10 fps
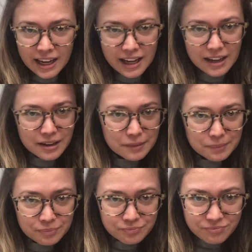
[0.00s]

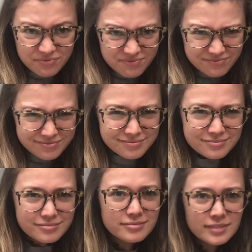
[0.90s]
And
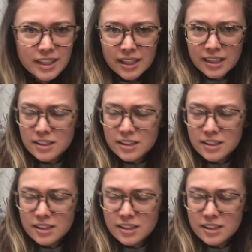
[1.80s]
I